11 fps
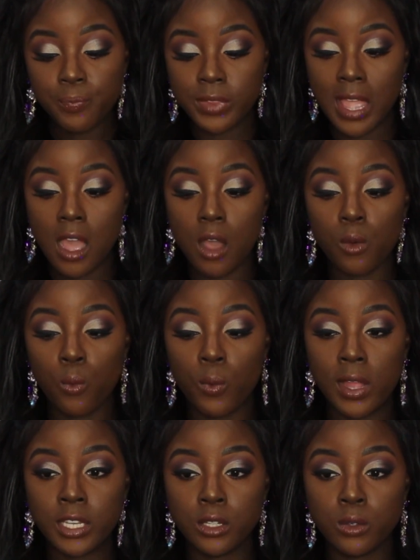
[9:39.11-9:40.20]
Now,
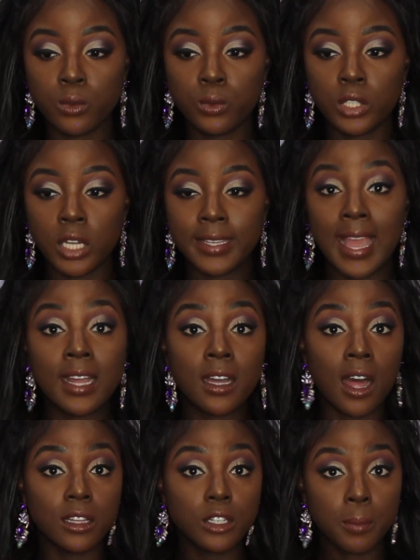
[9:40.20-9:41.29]
when you look at
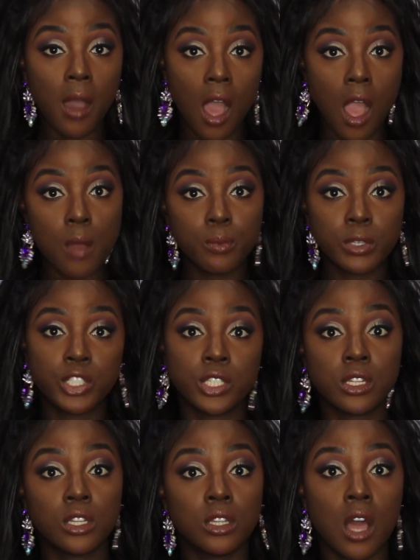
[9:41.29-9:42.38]
ColourPop, which
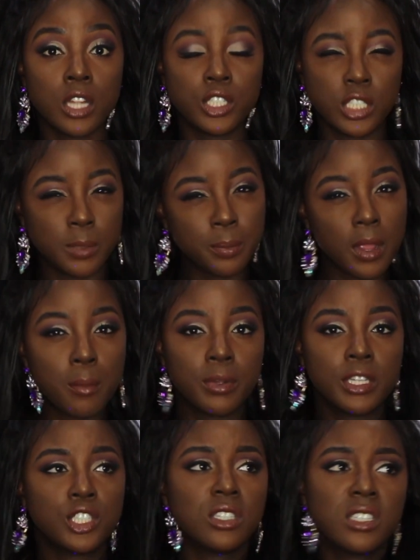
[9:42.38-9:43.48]
is a lot cheaper, I'm
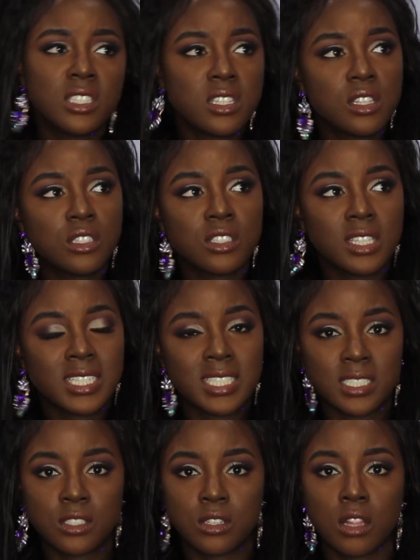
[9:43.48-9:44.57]
pretty sure the concealers are like
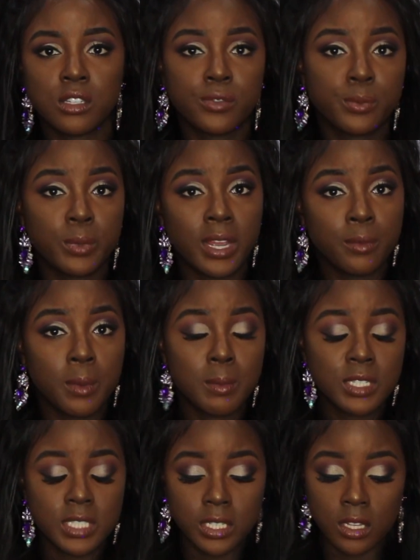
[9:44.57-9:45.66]
$6 from what I
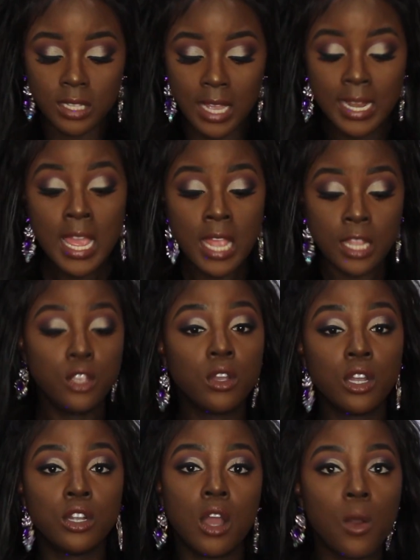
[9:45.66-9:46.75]
remember seeing online. You
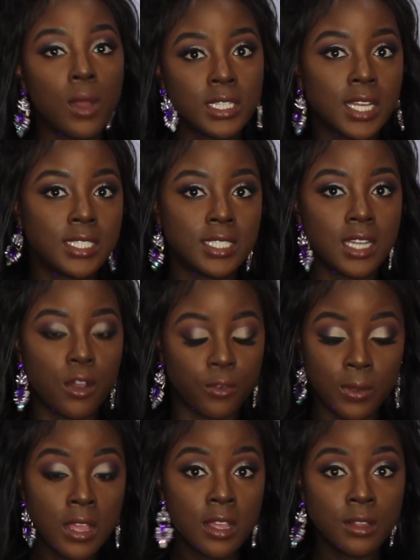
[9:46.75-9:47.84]
can go and test
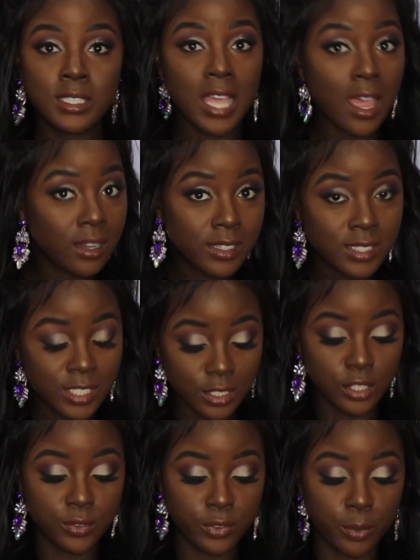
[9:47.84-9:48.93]
out 10
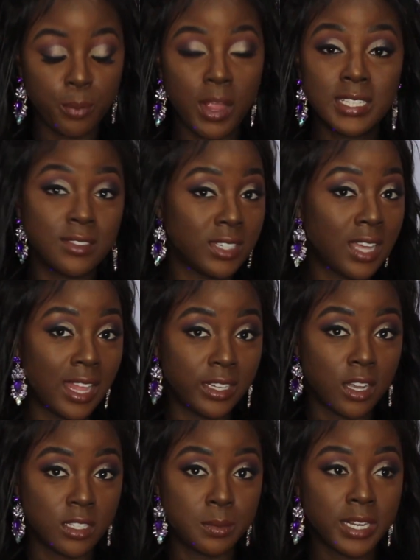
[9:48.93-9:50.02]
concealers for the price of the Kylie
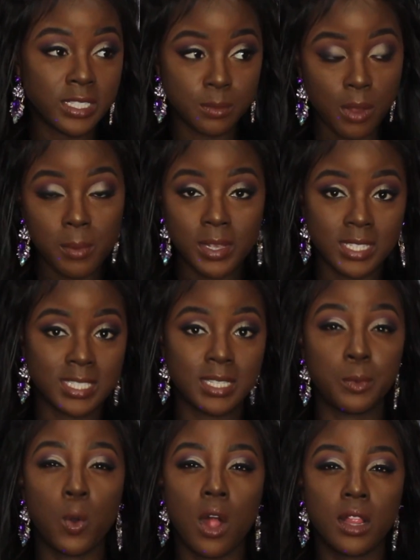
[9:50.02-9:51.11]
Cosmetics and probably get the
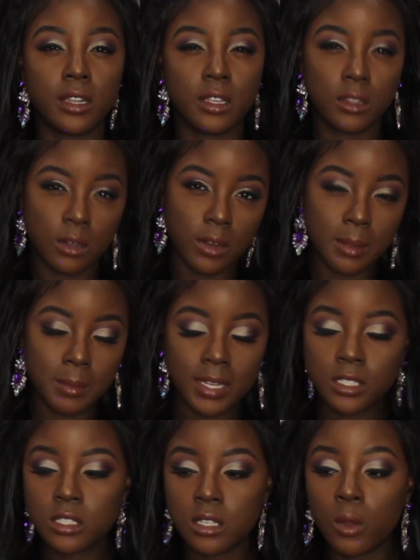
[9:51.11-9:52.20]
same quality. You know what I
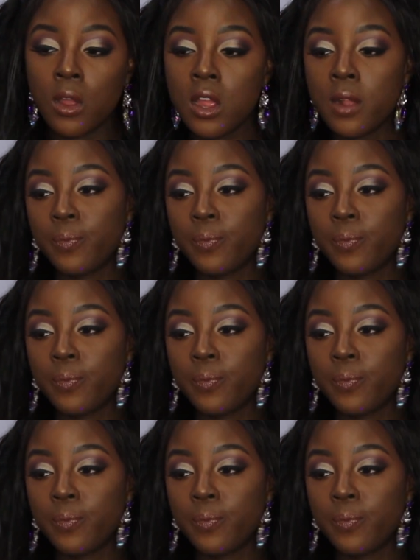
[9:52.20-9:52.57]
mean? So